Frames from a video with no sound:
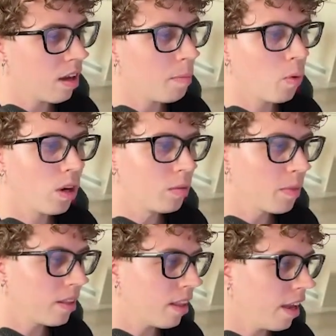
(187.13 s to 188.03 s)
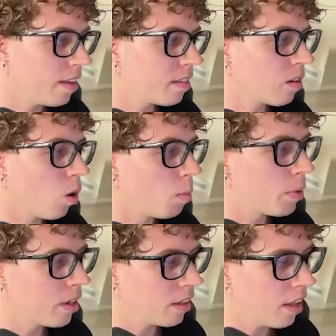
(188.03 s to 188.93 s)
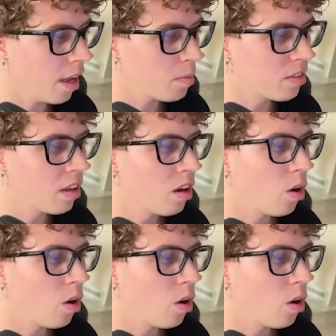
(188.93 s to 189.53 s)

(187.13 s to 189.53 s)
appointment dates, company names,